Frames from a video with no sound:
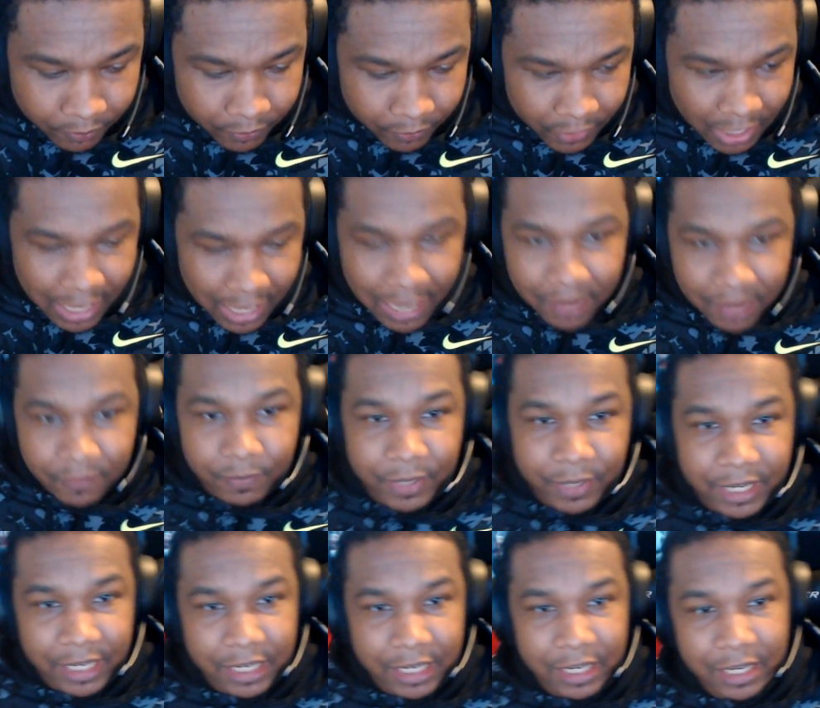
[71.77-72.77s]
I've
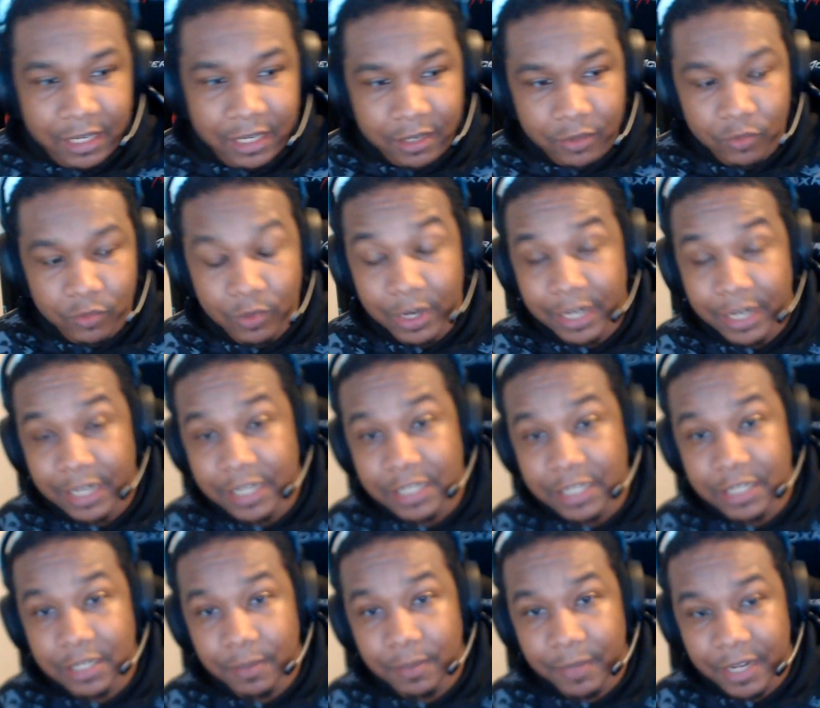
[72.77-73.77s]
been running
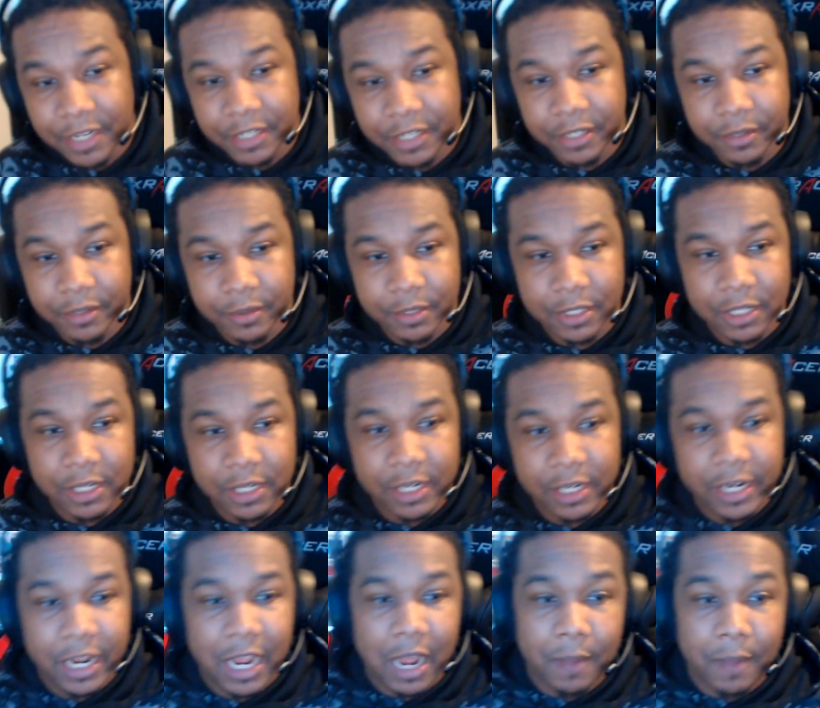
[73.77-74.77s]
into some issues.
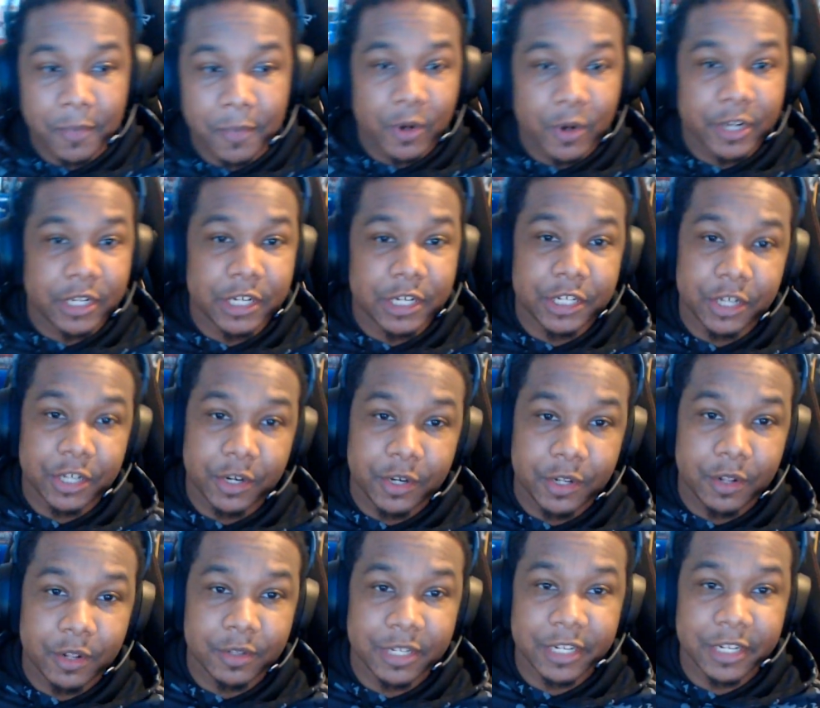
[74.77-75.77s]
I'm going to show you
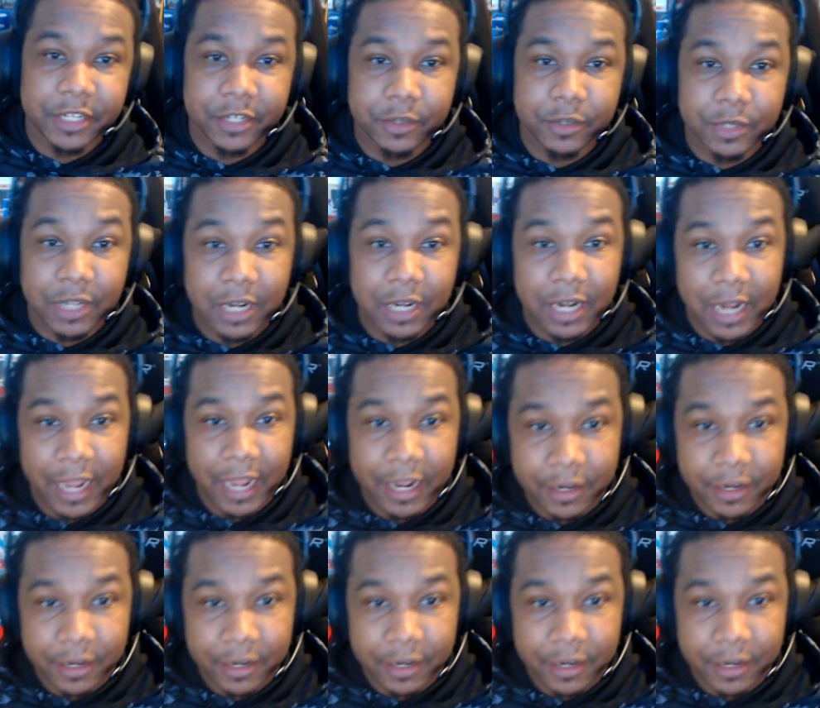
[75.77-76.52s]
those issues now.